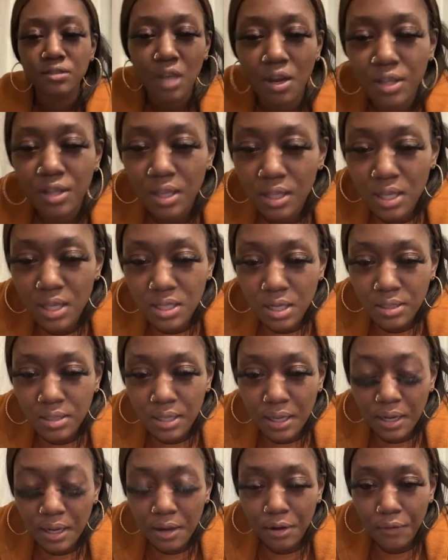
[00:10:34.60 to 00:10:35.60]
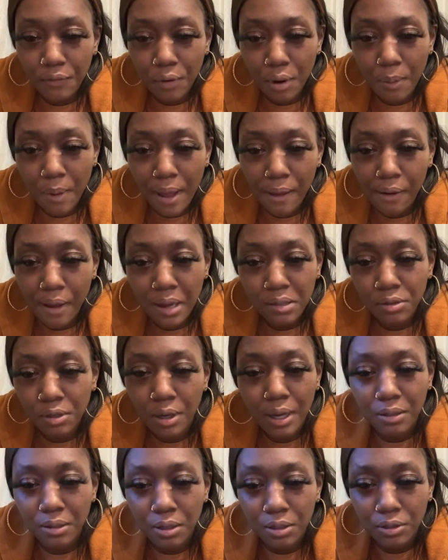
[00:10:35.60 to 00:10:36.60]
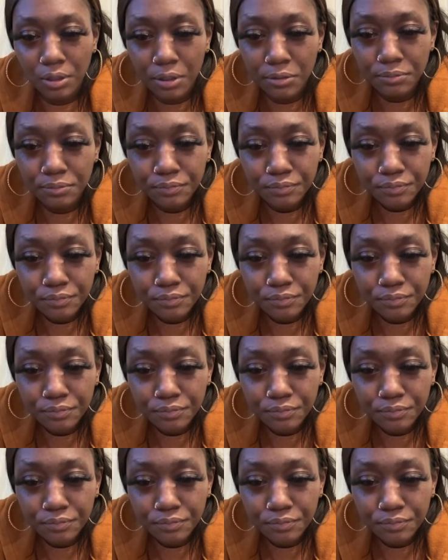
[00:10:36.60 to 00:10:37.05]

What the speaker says: yeah, the kids are staying down there for a while. I don't know how long, though.